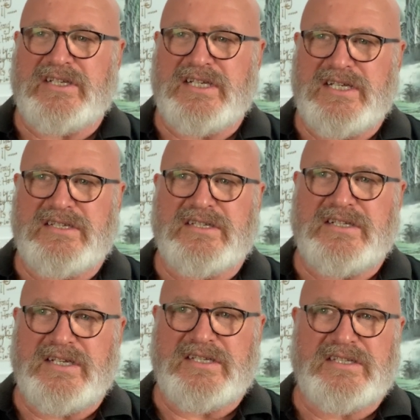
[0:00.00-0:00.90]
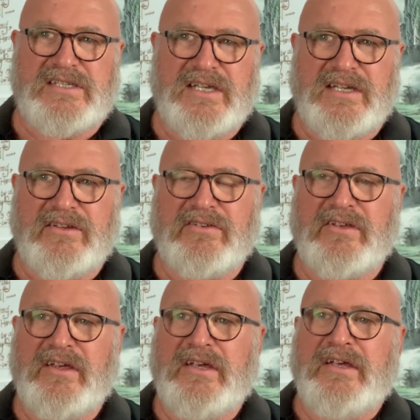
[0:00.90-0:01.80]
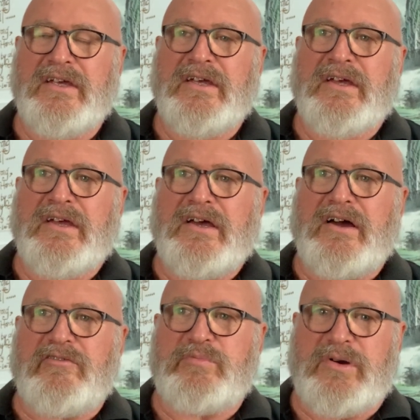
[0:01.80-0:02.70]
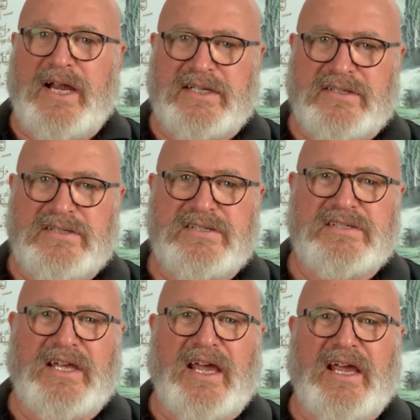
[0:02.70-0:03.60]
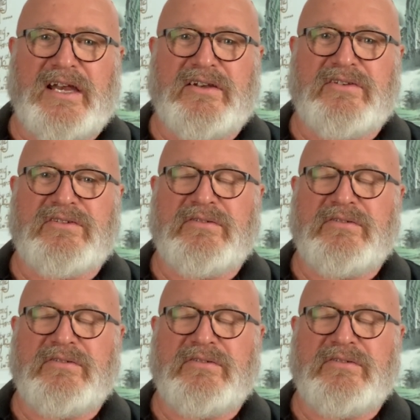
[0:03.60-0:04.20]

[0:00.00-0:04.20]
years and years and years of practice. And